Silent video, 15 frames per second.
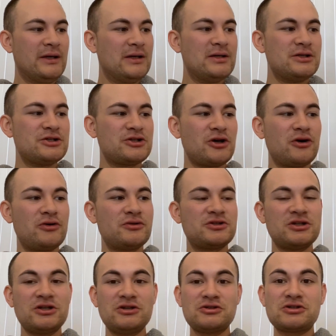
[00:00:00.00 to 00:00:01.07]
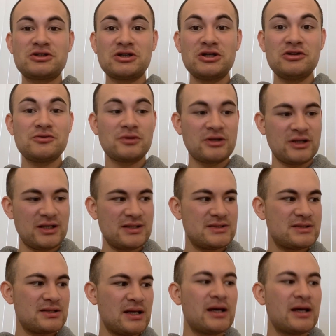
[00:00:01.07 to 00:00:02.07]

So to use one of these,